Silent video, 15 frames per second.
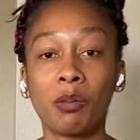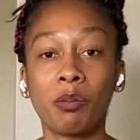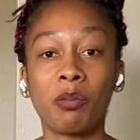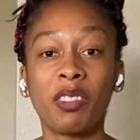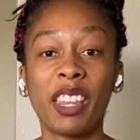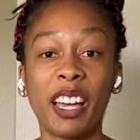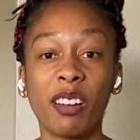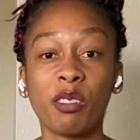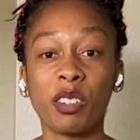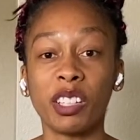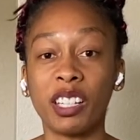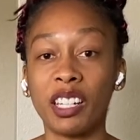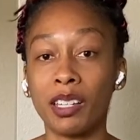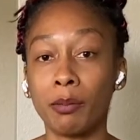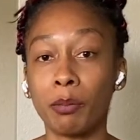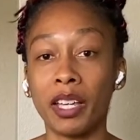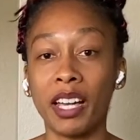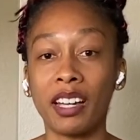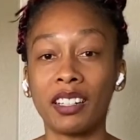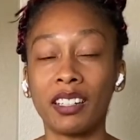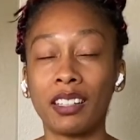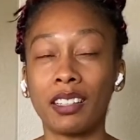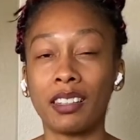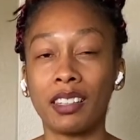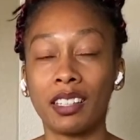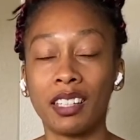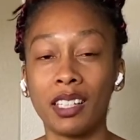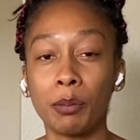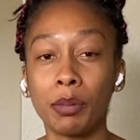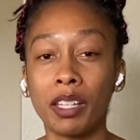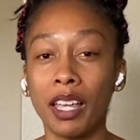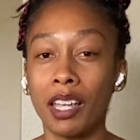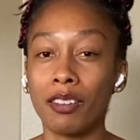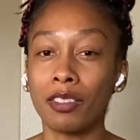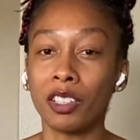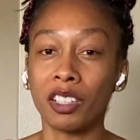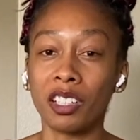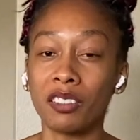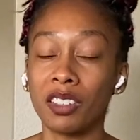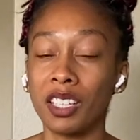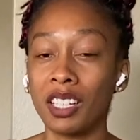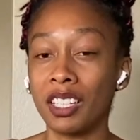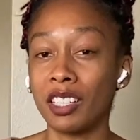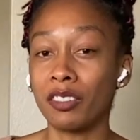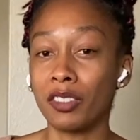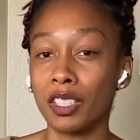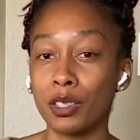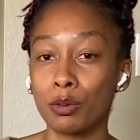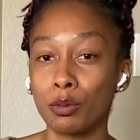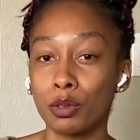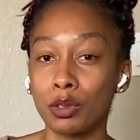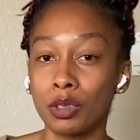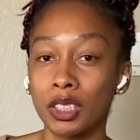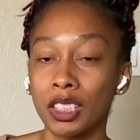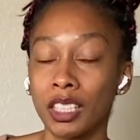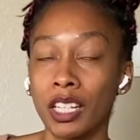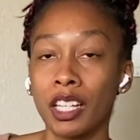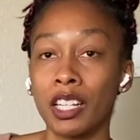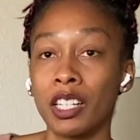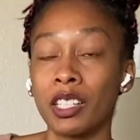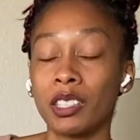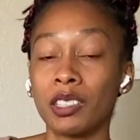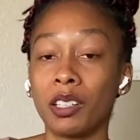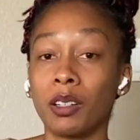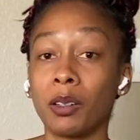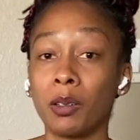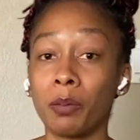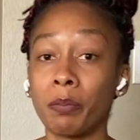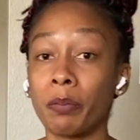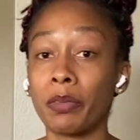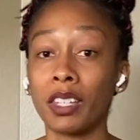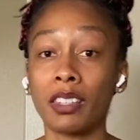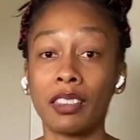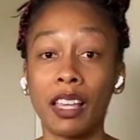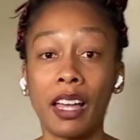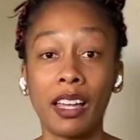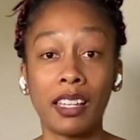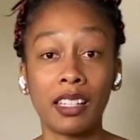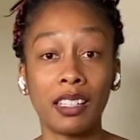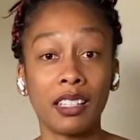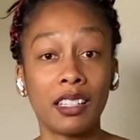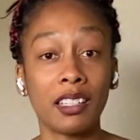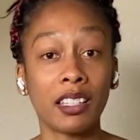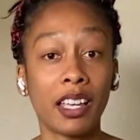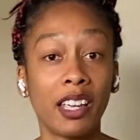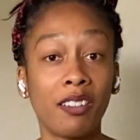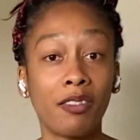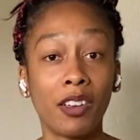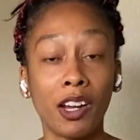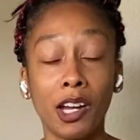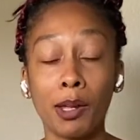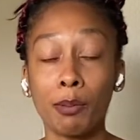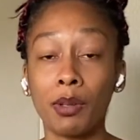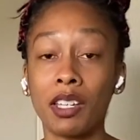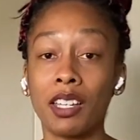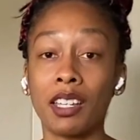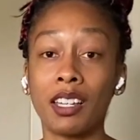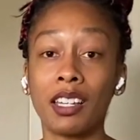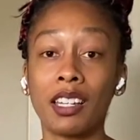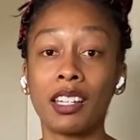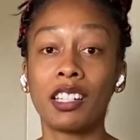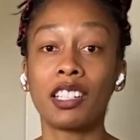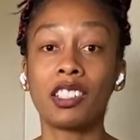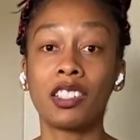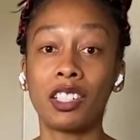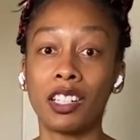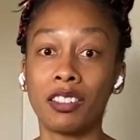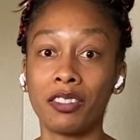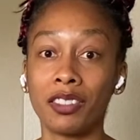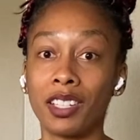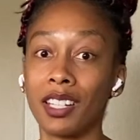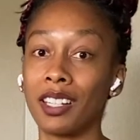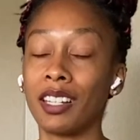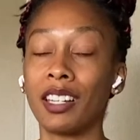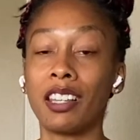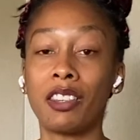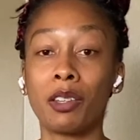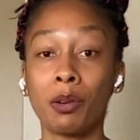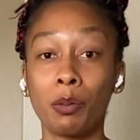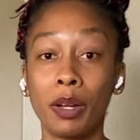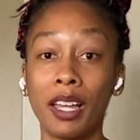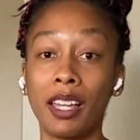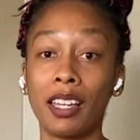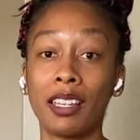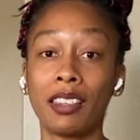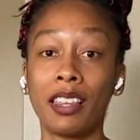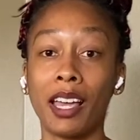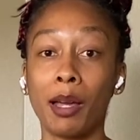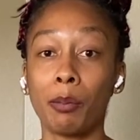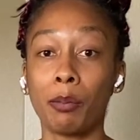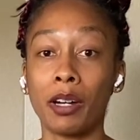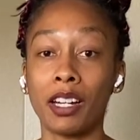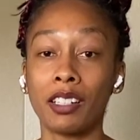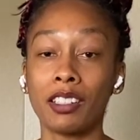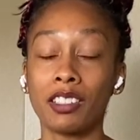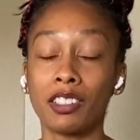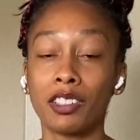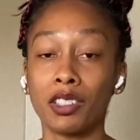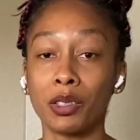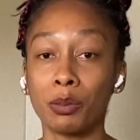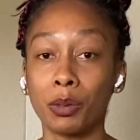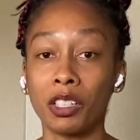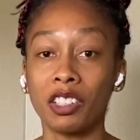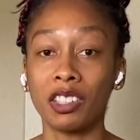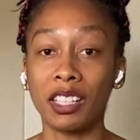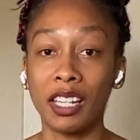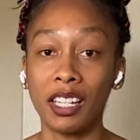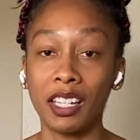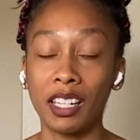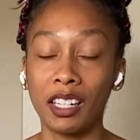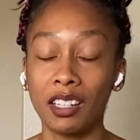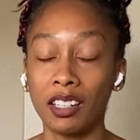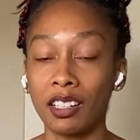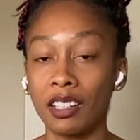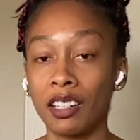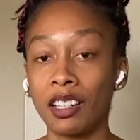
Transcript: that really impacted the behavior of the individuals. So that is a very big shift in the way that practitioners were thinking.